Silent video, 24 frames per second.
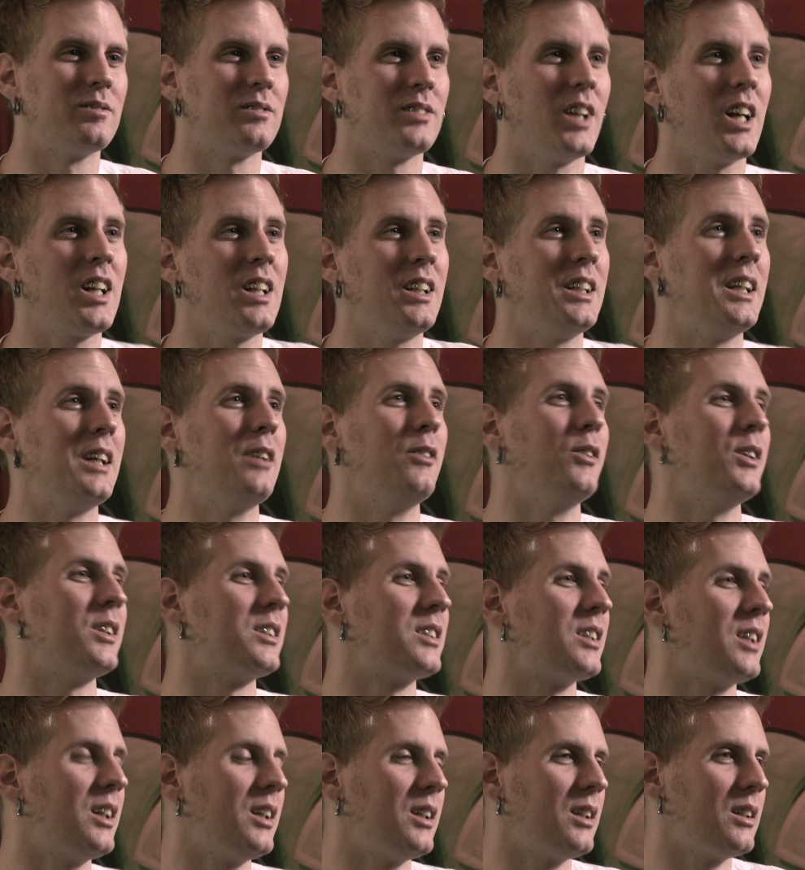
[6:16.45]
Luckily it
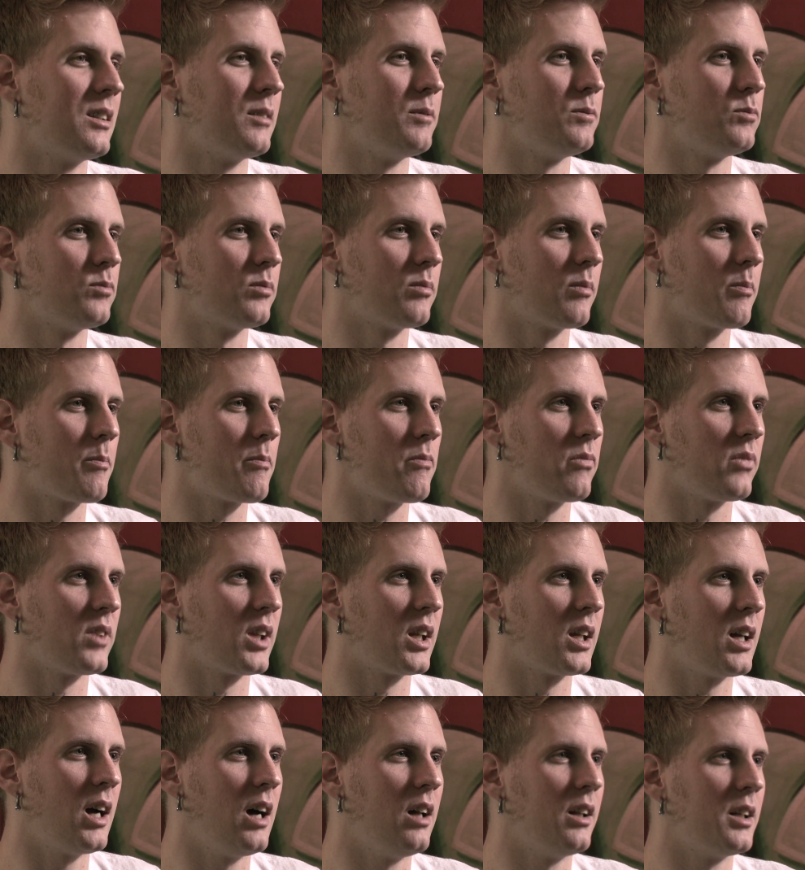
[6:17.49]
was
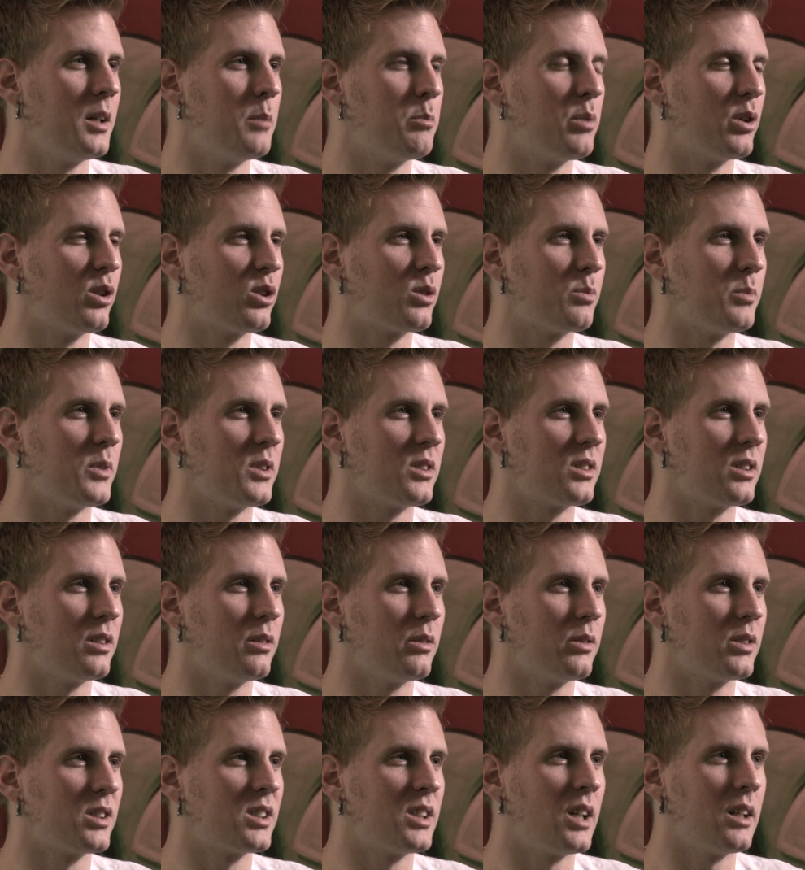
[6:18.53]
Colony Birchman,
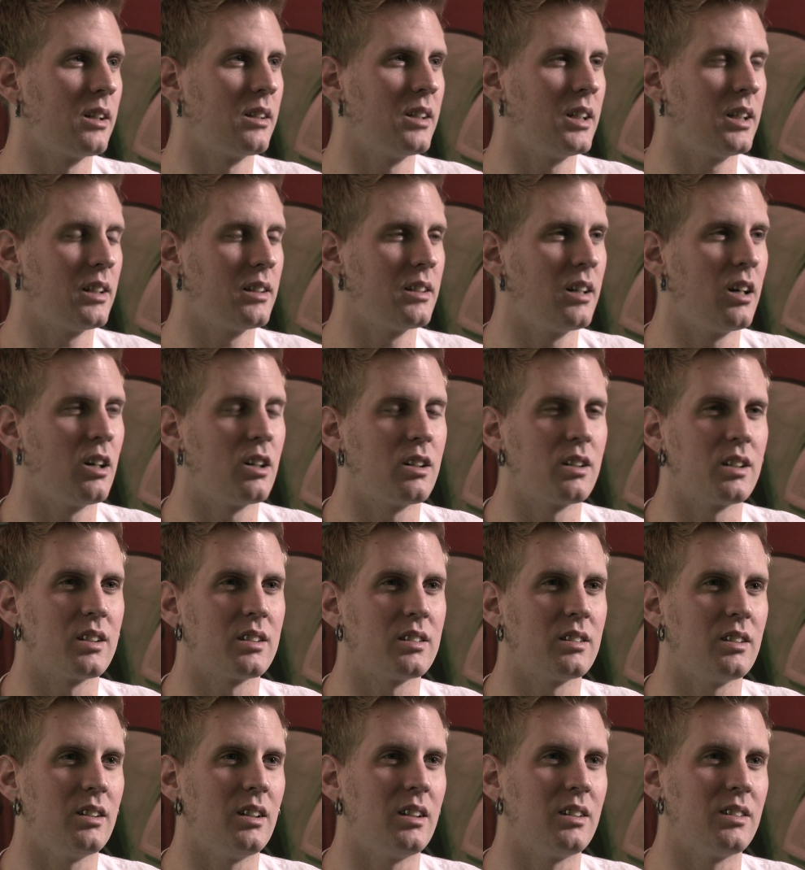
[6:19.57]
so it's not like the
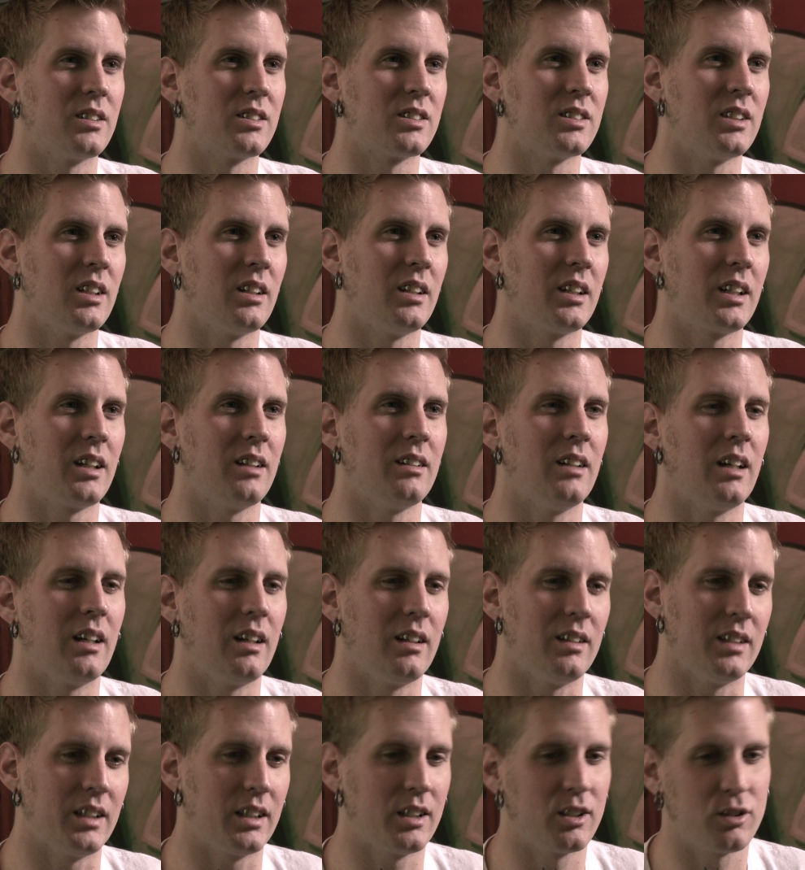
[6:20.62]
hardest song. There's not like a lot
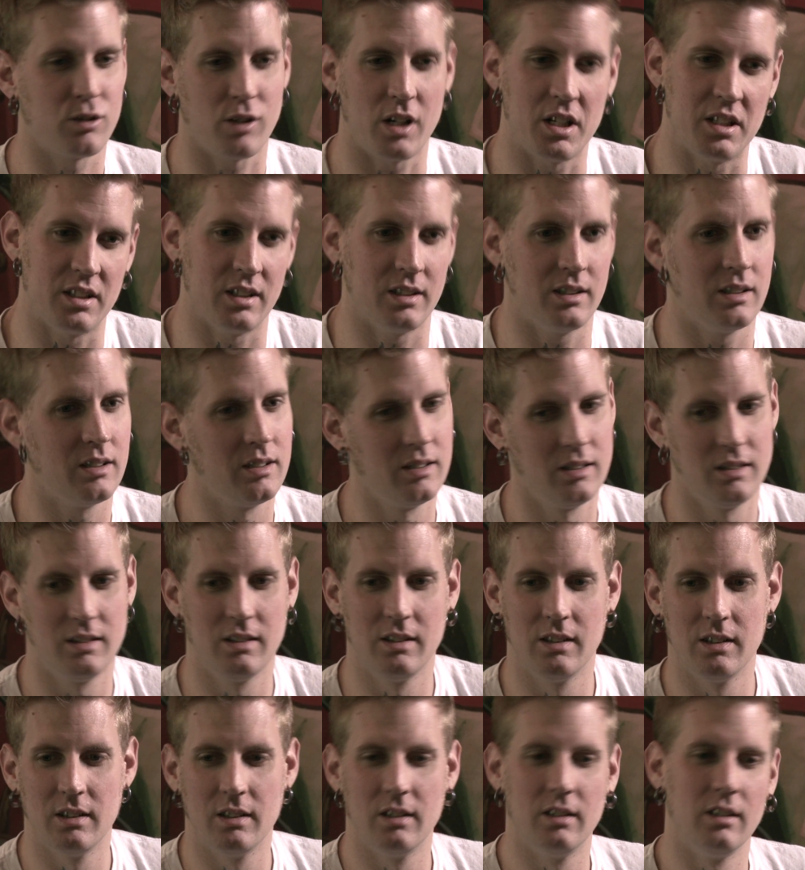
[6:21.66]
of like crazy
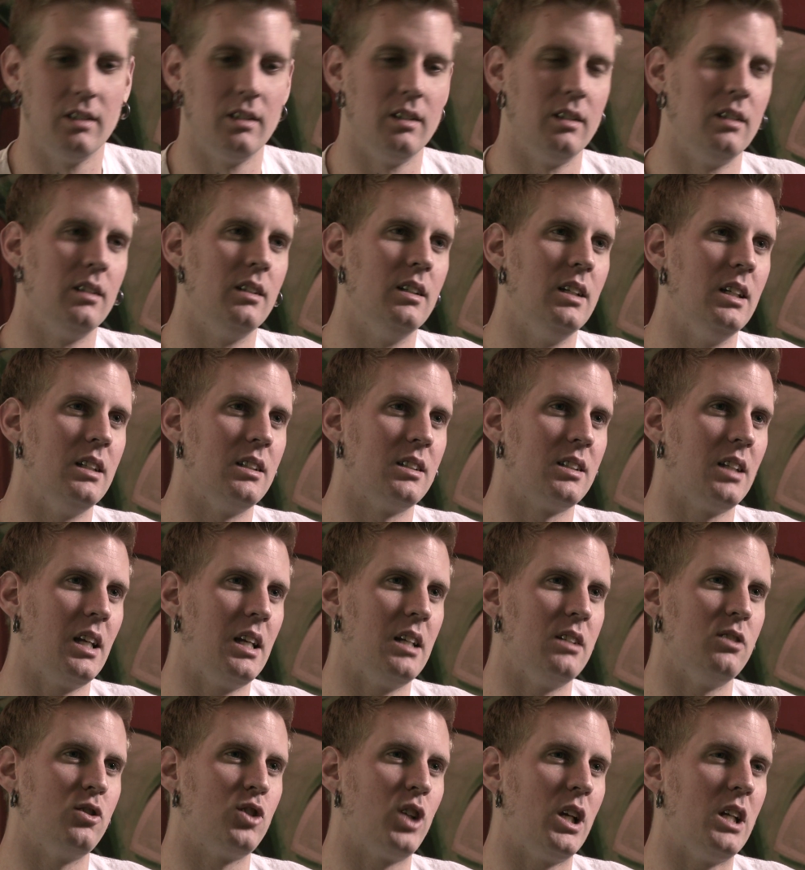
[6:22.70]

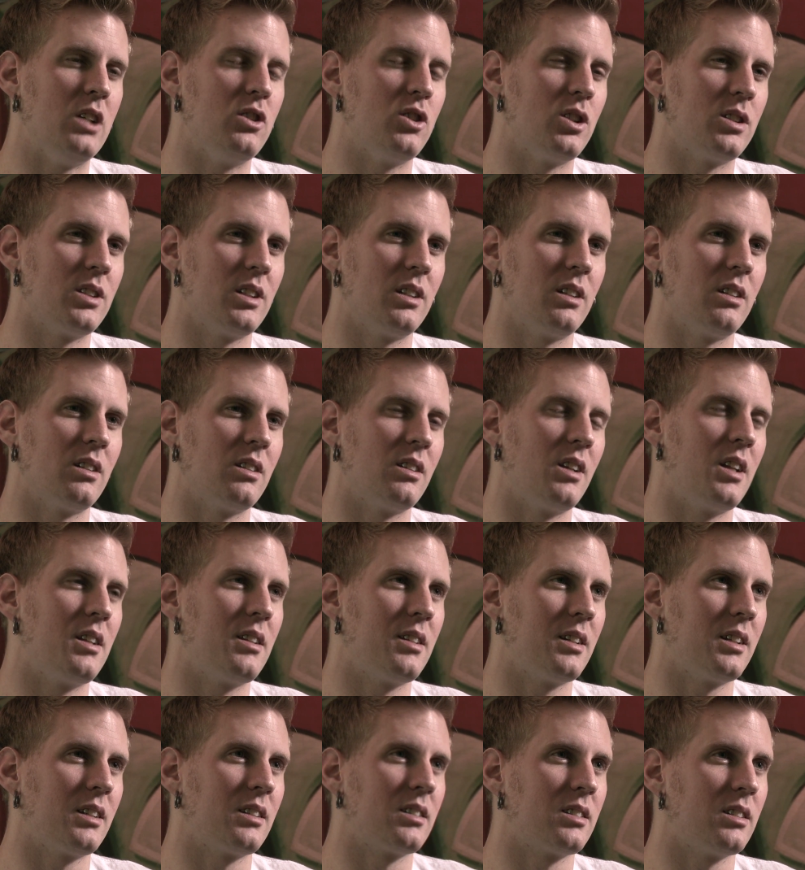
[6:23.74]
insane changes in it or
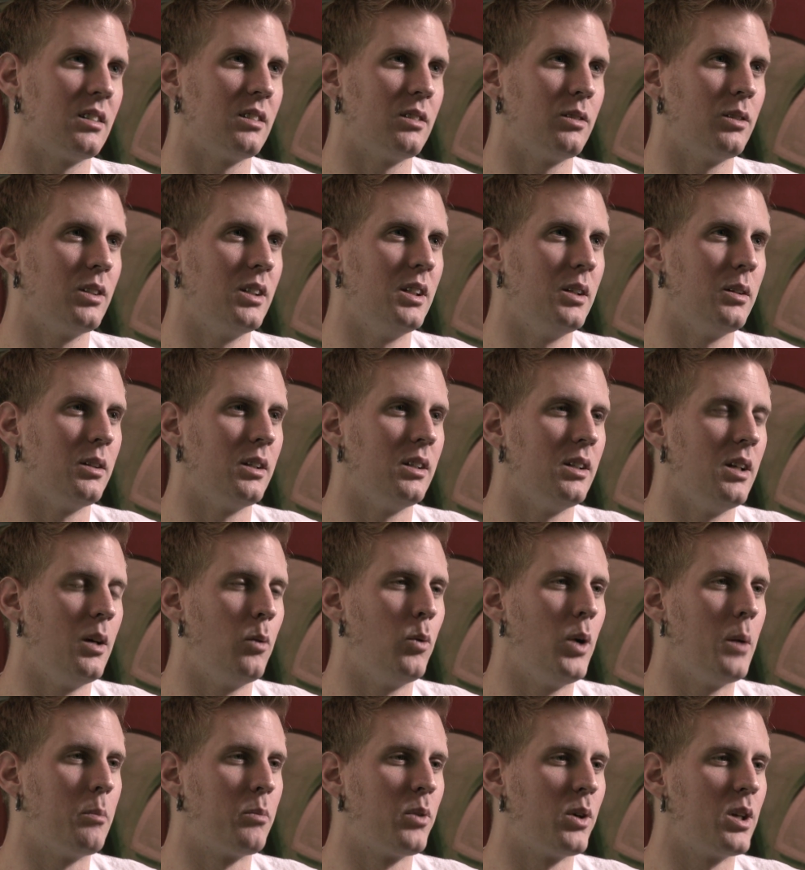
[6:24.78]
anything, so it
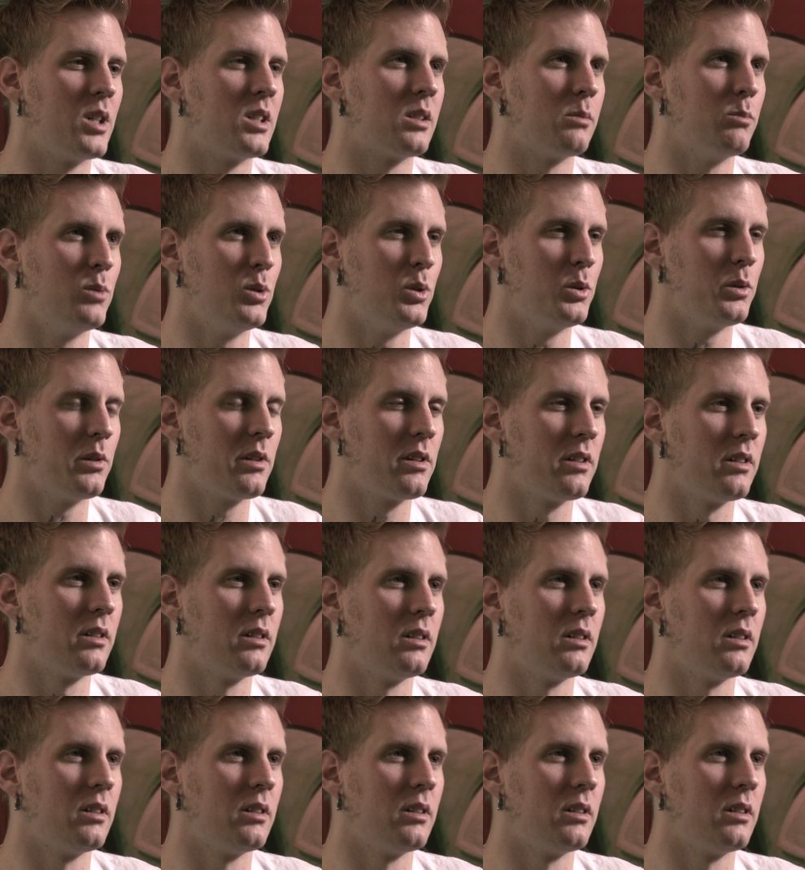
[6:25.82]
went pretty smooth.